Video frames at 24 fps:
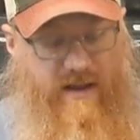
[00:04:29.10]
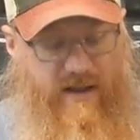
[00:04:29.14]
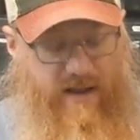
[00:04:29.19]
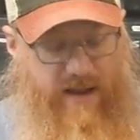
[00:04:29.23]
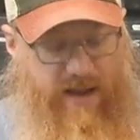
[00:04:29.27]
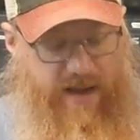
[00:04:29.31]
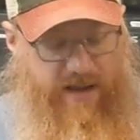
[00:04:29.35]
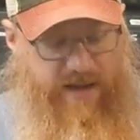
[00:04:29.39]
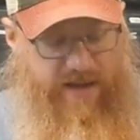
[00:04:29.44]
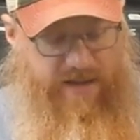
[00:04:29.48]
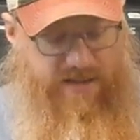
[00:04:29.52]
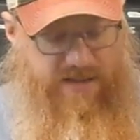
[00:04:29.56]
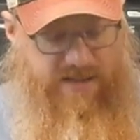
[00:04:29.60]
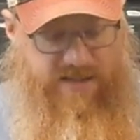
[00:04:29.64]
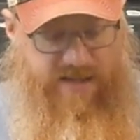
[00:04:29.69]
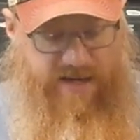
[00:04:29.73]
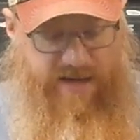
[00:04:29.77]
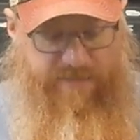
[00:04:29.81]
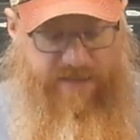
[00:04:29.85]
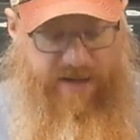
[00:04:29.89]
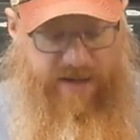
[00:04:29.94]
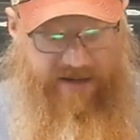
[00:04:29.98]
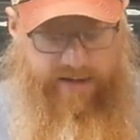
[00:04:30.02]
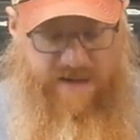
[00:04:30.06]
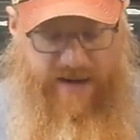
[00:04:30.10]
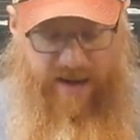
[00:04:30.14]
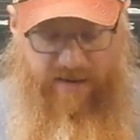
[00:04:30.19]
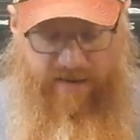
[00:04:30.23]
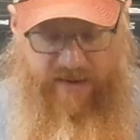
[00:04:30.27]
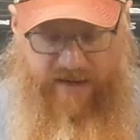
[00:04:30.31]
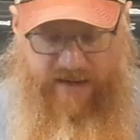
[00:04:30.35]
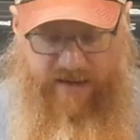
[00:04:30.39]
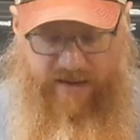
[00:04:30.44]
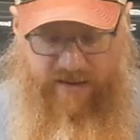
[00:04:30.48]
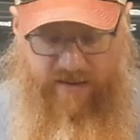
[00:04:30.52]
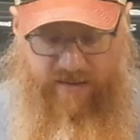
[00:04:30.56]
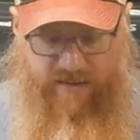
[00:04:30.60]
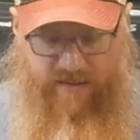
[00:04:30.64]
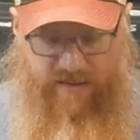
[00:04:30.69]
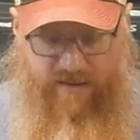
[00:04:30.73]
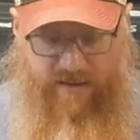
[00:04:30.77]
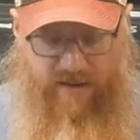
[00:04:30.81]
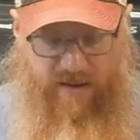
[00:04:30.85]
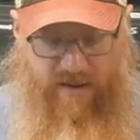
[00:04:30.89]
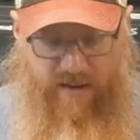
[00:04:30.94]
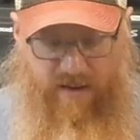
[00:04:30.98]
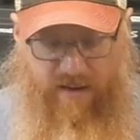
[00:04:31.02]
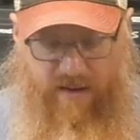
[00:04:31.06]
And then the same thing down here,
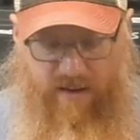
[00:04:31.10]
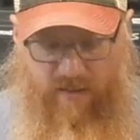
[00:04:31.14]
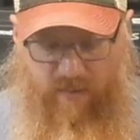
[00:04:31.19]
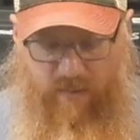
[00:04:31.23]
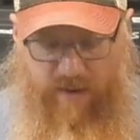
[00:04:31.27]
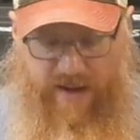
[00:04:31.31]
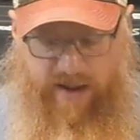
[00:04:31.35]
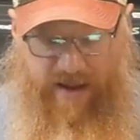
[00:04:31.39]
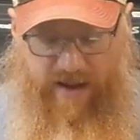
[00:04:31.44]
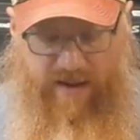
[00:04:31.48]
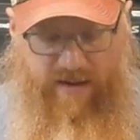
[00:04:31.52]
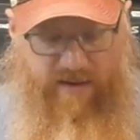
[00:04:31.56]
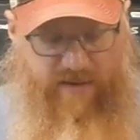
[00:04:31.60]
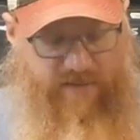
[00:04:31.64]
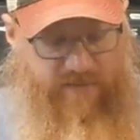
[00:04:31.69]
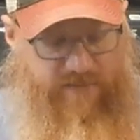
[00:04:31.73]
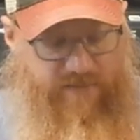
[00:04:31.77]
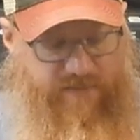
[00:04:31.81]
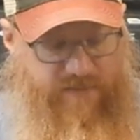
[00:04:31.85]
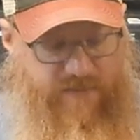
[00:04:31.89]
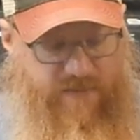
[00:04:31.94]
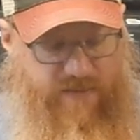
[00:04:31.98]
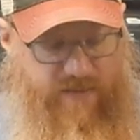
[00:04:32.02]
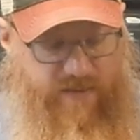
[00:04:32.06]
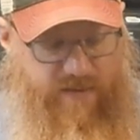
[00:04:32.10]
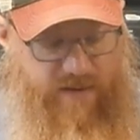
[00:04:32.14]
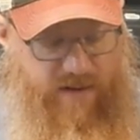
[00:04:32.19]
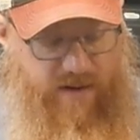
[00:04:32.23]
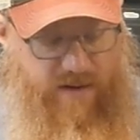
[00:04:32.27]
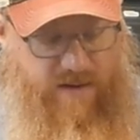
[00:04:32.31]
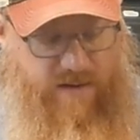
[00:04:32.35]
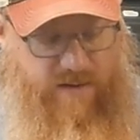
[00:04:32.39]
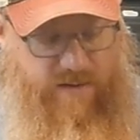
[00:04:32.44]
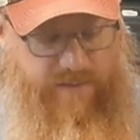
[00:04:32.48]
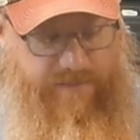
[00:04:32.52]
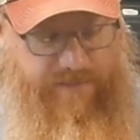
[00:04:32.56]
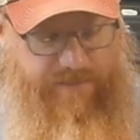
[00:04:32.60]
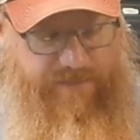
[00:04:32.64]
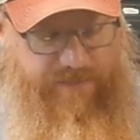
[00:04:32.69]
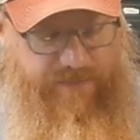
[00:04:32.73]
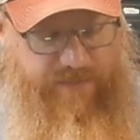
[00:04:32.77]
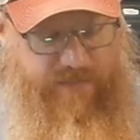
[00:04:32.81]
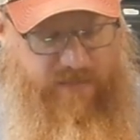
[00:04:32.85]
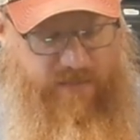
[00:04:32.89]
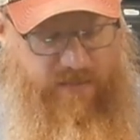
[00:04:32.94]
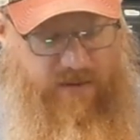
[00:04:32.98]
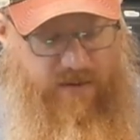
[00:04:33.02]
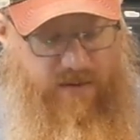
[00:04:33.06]
we have um,
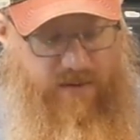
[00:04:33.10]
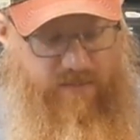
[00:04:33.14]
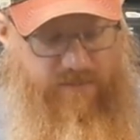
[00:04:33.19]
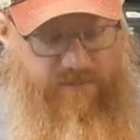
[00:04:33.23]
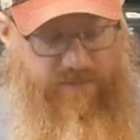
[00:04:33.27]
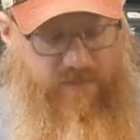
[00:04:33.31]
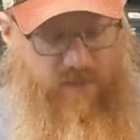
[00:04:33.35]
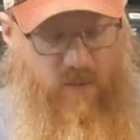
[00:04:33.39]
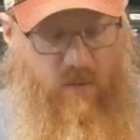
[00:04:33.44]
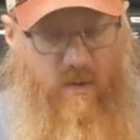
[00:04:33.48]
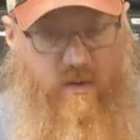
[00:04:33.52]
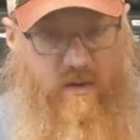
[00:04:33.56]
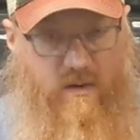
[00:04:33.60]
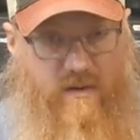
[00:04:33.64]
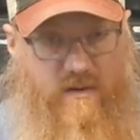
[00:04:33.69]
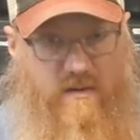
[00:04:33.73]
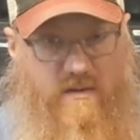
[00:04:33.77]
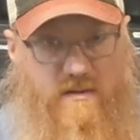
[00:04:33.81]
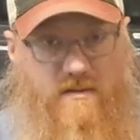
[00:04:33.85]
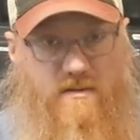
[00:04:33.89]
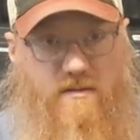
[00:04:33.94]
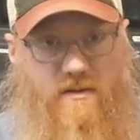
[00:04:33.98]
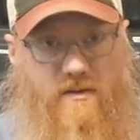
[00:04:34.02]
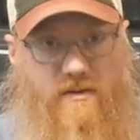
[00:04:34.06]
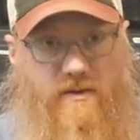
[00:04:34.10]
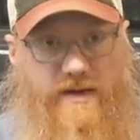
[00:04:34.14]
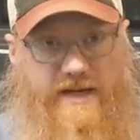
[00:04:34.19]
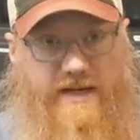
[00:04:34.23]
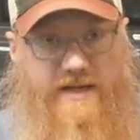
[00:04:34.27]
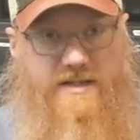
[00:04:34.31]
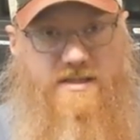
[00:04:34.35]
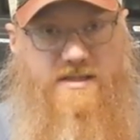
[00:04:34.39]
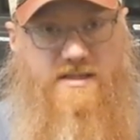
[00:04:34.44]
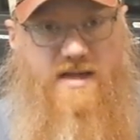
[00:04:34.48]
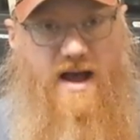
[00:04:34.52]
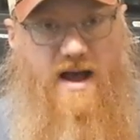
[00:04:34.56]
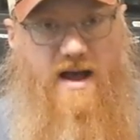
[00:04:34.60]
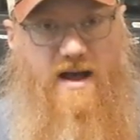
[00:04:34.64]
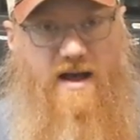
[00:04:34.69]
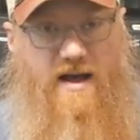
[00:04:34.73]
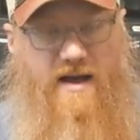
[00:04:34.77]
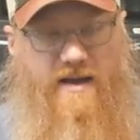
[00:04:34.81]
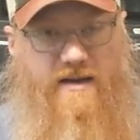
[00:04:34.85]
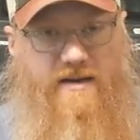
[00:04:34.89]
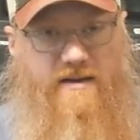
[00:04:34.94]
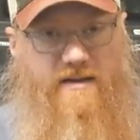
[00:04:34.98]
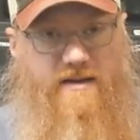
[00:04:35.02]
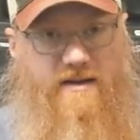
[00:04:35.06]
four on each
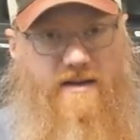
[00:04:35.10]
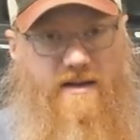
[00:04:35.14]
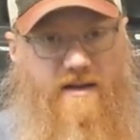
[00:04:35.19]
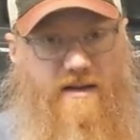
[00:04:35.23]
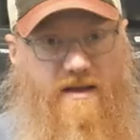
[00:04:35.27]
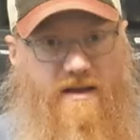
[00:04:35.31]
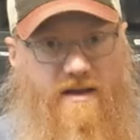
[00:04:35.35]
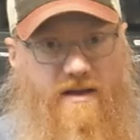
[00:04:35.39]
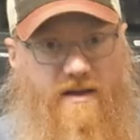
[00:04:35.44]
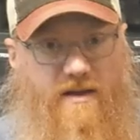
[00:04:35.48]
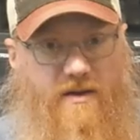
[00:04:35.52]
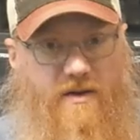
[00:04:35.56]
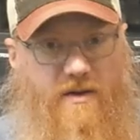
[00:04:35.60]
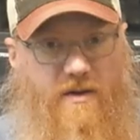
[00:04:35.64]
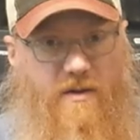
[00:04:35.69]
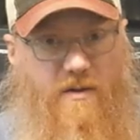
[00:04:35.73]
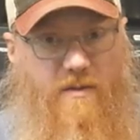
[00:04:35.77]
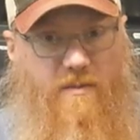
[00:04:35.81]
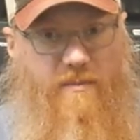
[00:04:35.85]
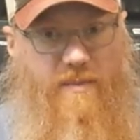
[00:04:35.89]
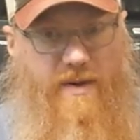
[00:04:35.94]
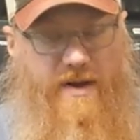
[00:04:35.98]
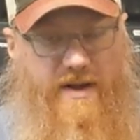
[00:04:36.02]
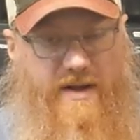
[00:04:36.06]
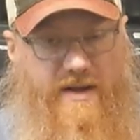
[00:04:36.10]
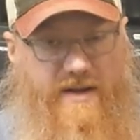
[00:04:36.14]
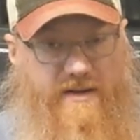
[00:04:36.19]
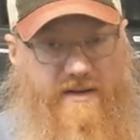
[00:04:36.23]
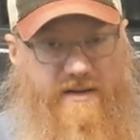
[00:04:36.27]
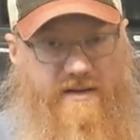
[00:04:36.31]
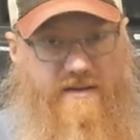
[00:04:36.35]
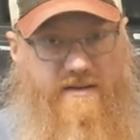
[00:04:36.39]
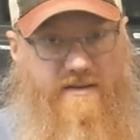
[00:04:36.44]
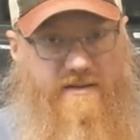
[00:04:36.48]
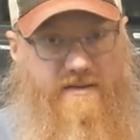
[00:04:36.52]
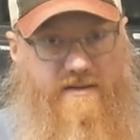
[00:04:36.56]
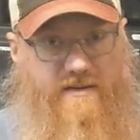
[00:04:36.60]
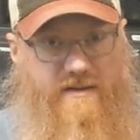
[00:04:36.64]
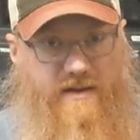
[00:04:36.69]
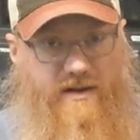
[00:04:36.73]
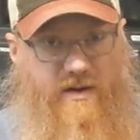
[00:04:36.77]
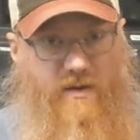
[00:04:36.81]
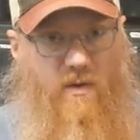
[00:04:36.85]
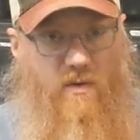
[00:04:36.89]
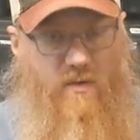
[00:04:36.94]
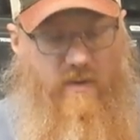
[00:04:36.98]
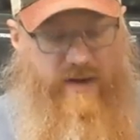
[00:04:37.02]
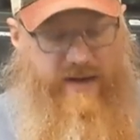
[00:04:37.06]
side, but
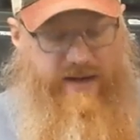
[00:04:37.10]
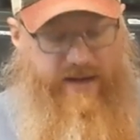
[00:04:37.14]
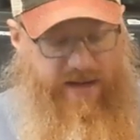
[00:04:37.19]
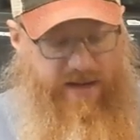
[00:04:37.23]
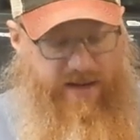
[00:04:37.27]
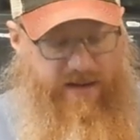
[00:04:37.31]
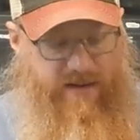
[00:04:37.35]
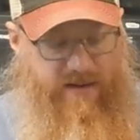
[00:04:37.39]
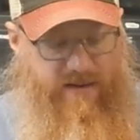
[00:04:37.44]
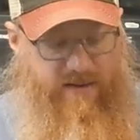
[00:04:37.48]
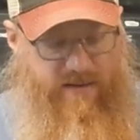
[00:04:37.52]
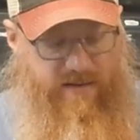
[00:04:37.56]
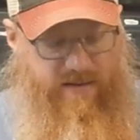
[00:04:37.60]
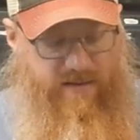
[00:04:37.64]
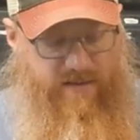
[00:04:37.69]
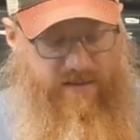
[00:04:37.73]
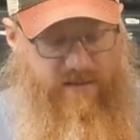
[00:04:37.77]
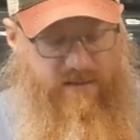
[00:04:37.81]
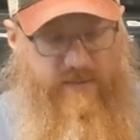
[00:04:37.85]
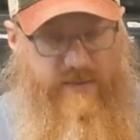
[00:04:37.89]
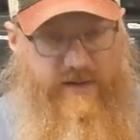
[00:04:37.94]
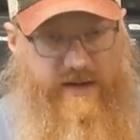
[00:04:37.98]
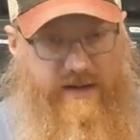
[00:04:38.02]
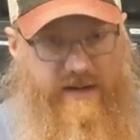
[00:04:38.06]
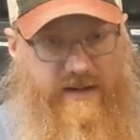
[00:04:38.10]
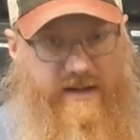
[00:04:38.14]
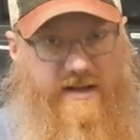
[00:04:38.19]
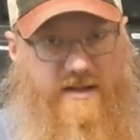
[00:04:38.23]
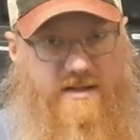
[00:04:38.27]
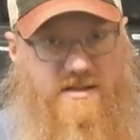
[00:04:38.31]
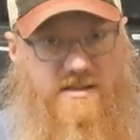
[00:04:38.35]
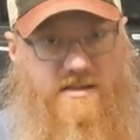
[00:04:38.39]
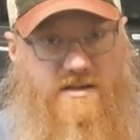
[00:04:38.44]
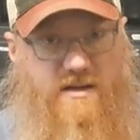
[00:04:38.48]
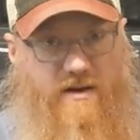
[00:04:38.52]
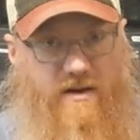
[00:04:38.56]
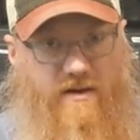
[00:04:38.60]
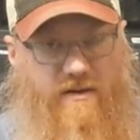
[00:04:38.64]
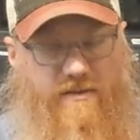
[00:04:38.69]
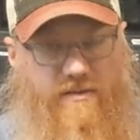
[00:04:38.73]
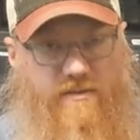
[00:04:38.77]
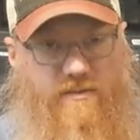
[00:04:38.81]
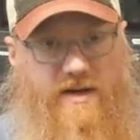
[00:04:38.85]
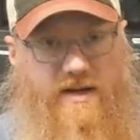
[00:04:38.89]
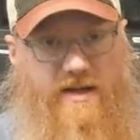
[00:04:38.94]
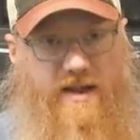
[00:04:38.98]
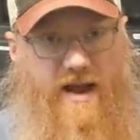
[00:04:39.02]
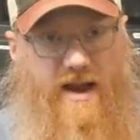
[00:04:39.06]
you only get three lenses or
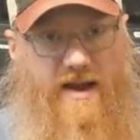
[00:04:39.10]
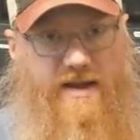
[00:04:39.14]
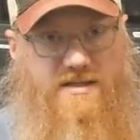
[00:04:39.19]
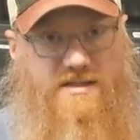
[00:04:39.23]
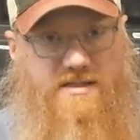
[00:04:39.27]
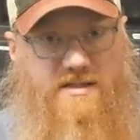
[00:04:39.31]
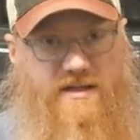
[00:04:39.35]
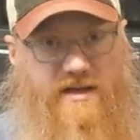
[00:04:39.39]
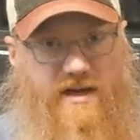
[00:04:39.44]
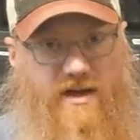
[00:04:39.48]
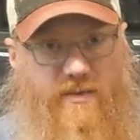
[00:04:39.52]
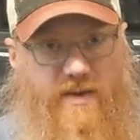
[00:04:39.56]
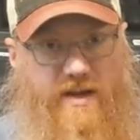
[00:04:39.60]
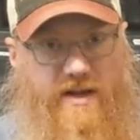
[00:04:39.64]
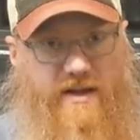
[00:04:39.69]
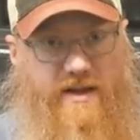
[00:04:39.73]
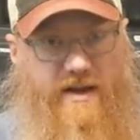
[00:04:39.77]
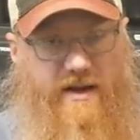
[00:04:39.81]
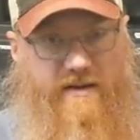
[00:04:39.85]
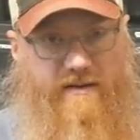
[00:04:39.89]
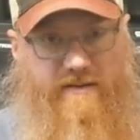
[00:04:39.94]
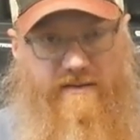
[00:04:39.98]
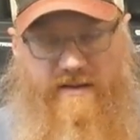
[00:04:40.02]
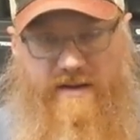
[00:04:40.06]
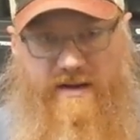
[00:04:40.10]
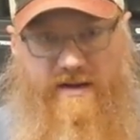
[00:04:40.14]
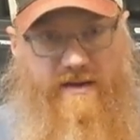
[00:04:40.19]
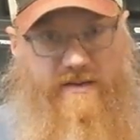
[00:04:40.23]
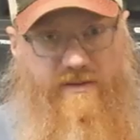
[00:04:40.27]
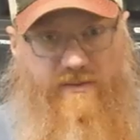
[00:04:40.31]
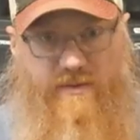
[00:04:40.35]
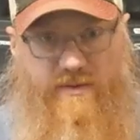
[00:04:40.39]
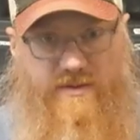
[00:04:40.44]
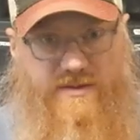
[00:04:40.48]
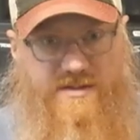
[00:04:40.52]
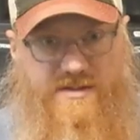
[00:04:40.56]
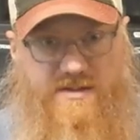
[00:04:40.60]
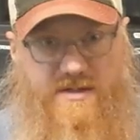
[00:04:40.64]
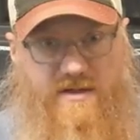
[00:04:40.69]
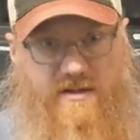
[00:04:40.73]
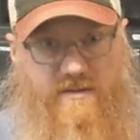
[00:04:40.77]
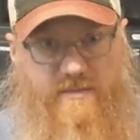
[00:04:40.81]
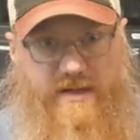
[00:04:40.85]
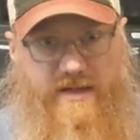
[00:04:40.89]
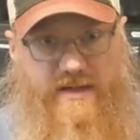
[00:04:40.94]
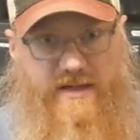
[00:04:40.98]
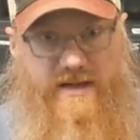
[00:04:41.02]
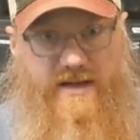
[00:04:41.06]
three lights to go in there. The other one's just going to
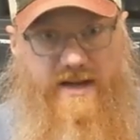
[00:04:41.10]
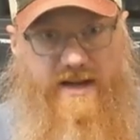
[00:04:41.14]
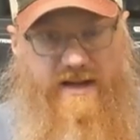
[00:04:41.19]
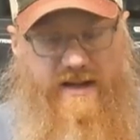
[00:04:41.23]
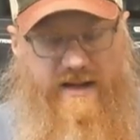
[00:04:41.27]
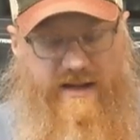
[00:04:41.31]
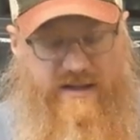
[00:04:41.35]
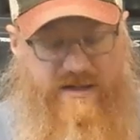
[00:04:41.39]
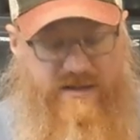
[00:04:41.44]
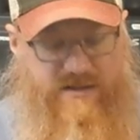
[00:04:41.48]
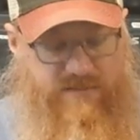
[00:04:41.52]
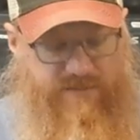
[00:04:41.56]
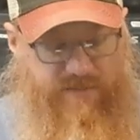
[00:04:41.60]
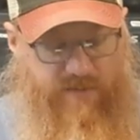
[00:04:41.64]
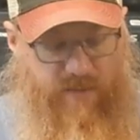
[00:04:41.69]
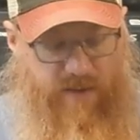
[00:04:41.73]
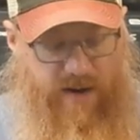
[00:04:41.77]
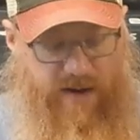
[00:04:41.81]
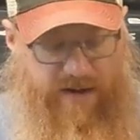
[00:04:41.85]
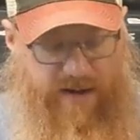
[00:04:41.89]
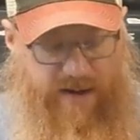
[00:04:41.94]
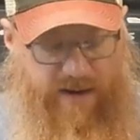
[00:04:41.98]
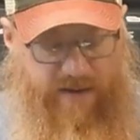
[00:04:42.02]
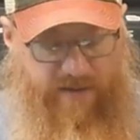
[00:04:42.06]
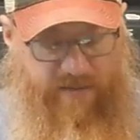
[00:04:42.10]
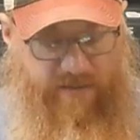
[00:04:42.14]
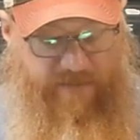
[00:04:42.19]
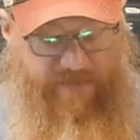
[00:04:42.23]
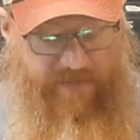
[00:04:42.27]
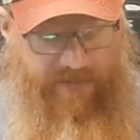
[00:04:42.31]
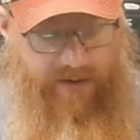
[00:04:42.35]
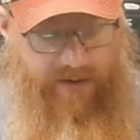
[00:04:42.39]
be a dead lens for right now.